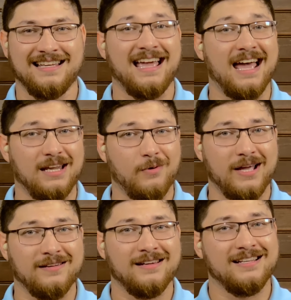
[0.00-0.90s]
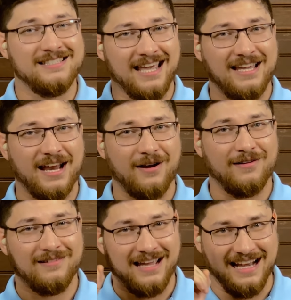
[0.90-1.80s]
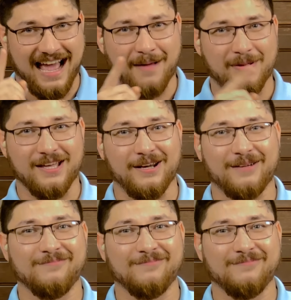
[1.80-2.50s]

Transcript: Anyway, take care and happy hitting.